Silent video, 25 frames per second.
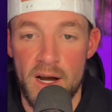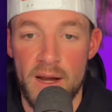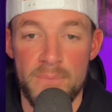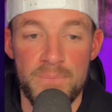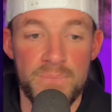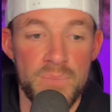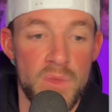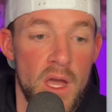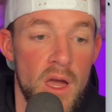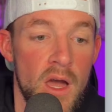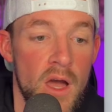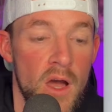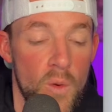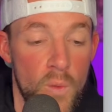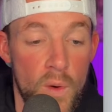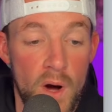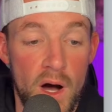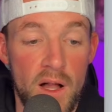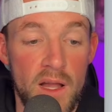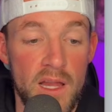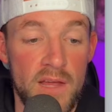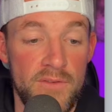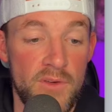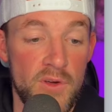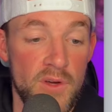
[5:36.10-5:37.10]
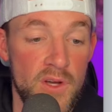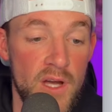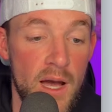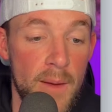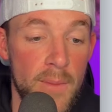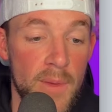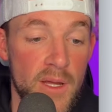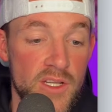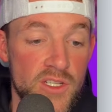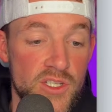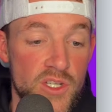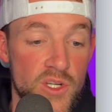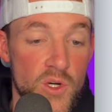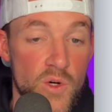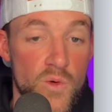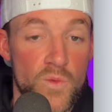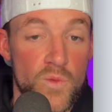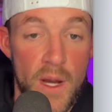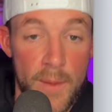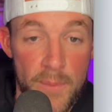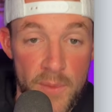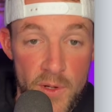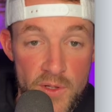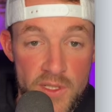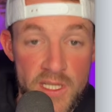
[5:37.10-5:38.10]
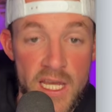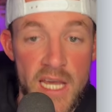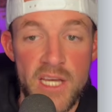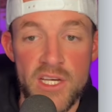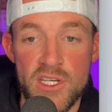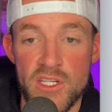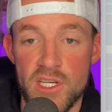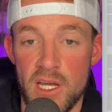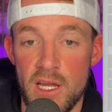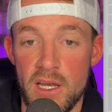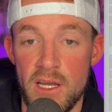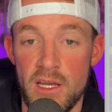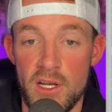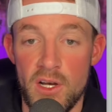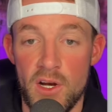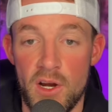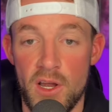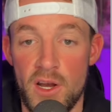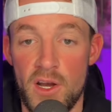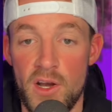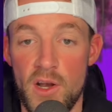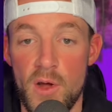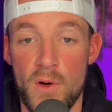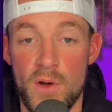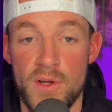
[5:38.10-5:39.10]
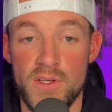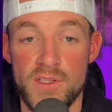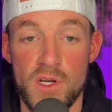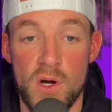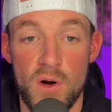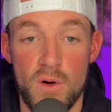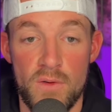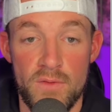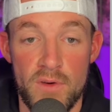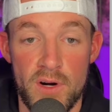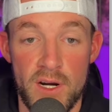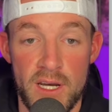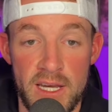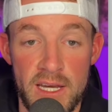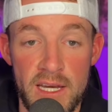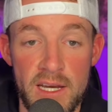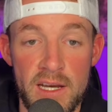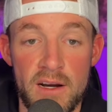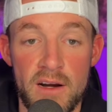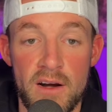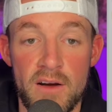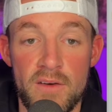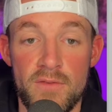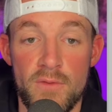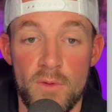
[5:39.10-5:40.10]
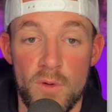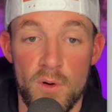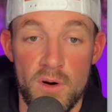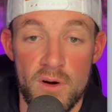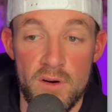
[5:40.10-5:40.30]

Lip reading: it. Well, if you come into Reputation, you're going to notice over here for